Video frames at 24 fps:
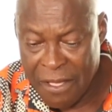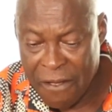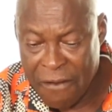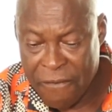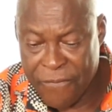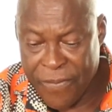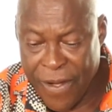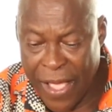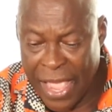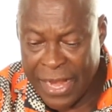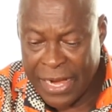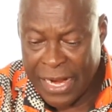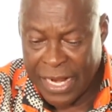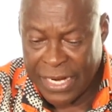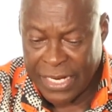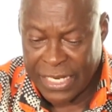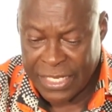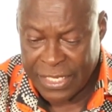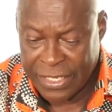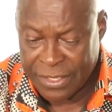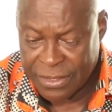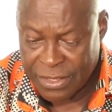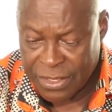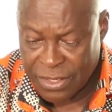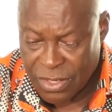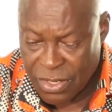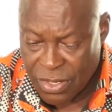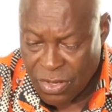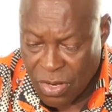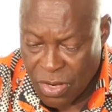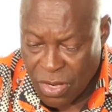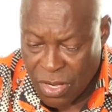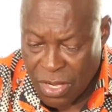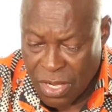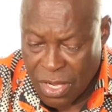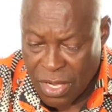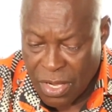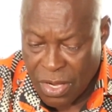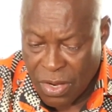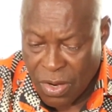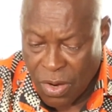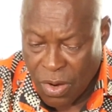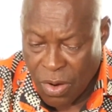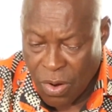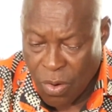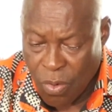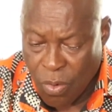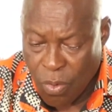Finally,
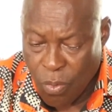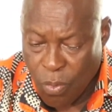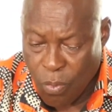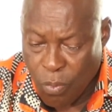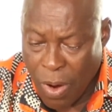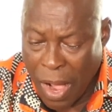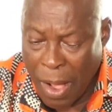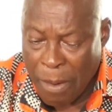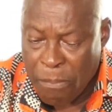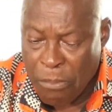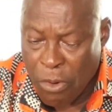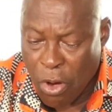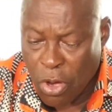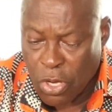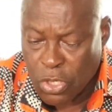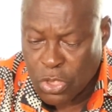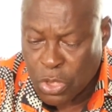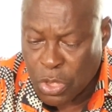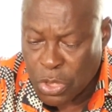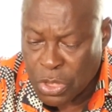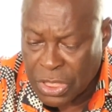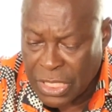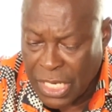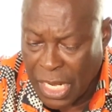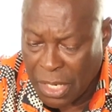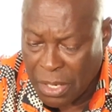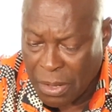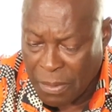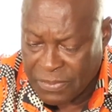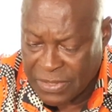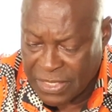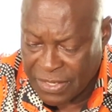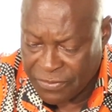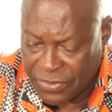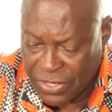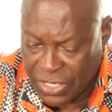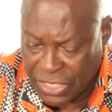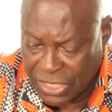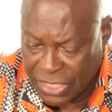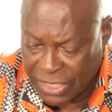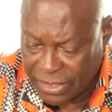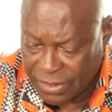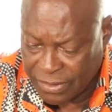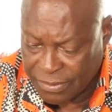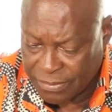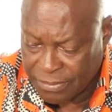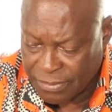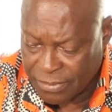one more social
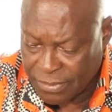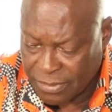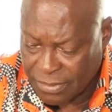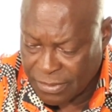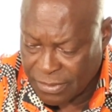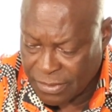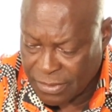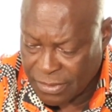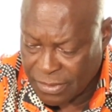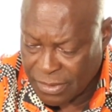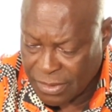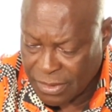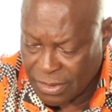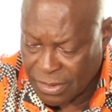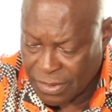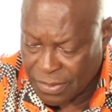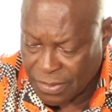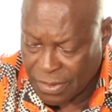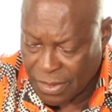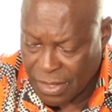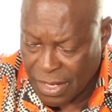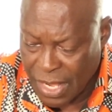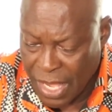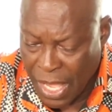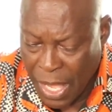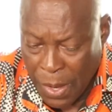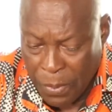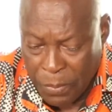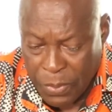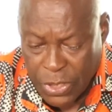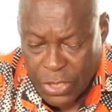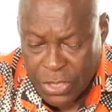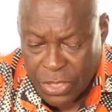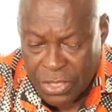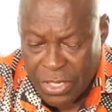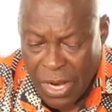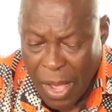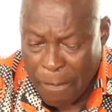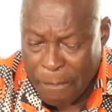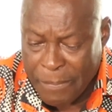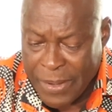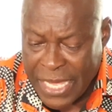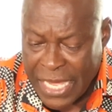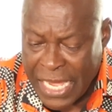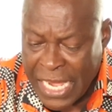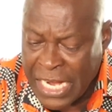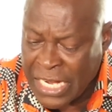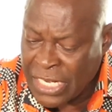observation. We should not
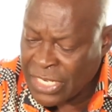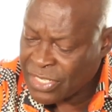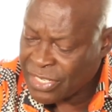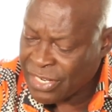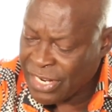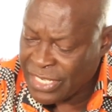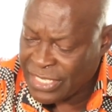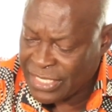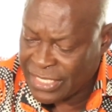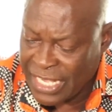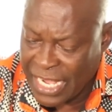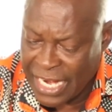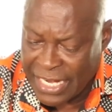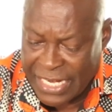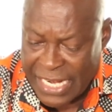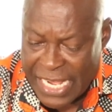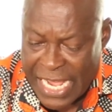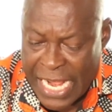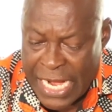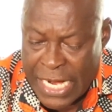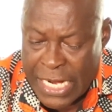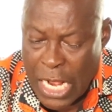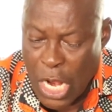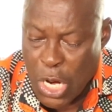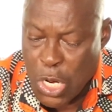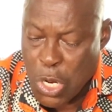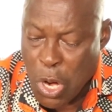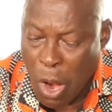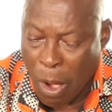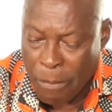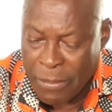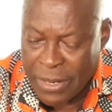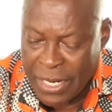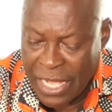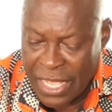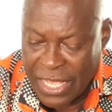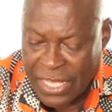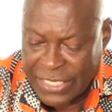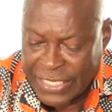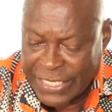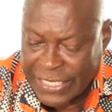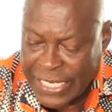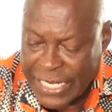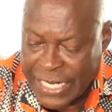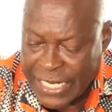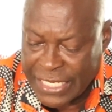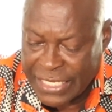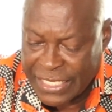be interested in the nominal
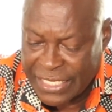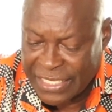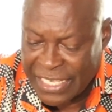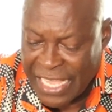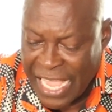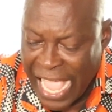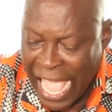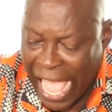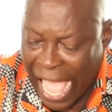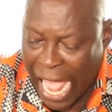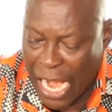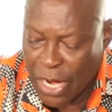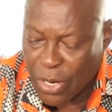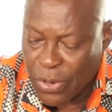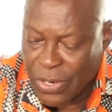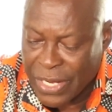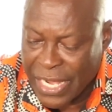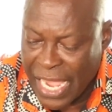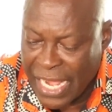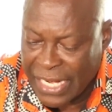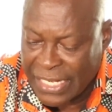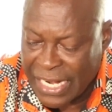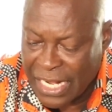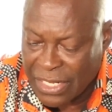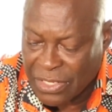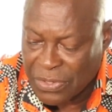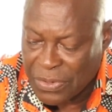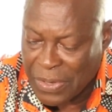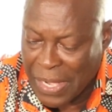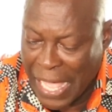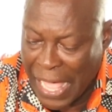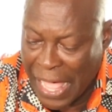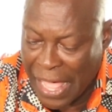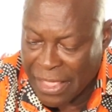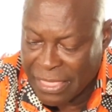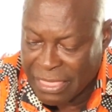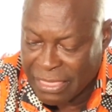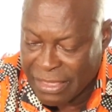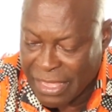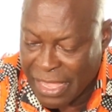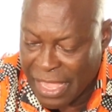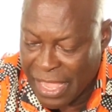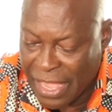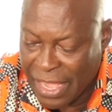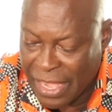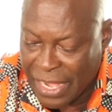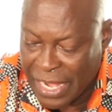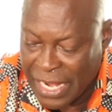cedis allocated to
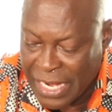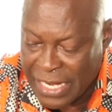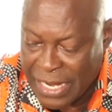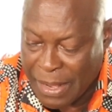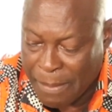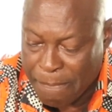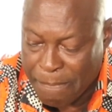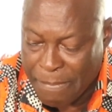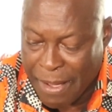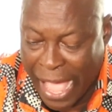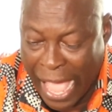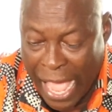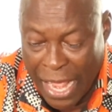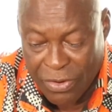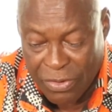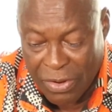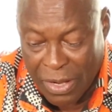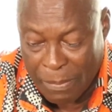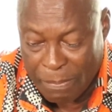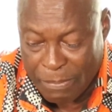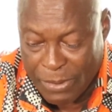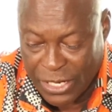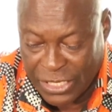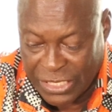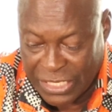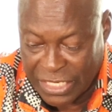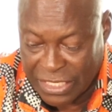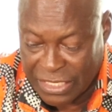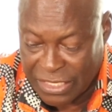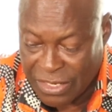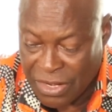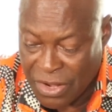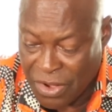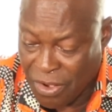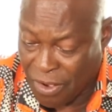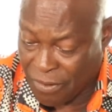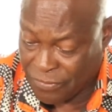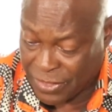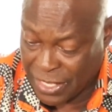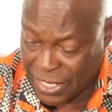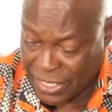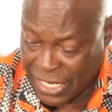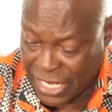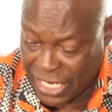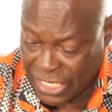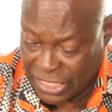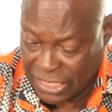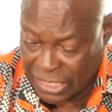healthcare in the annual budget of the
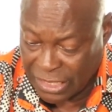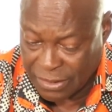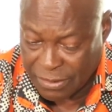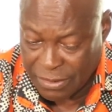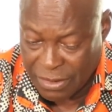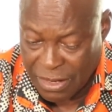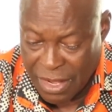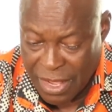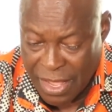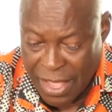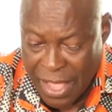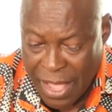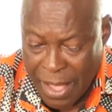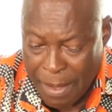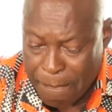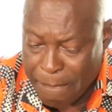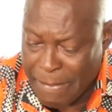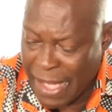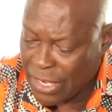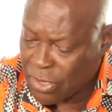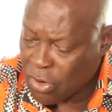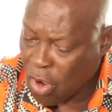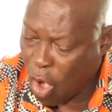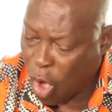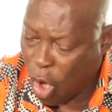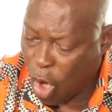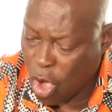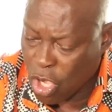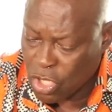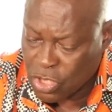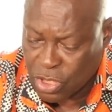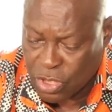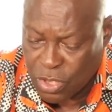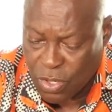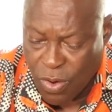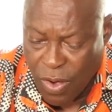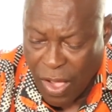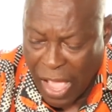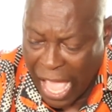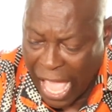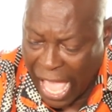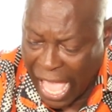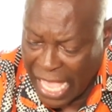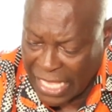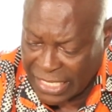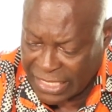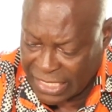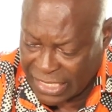nation, but also
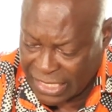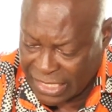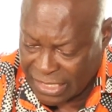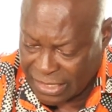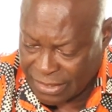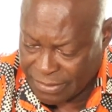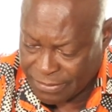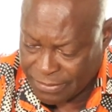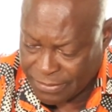ask,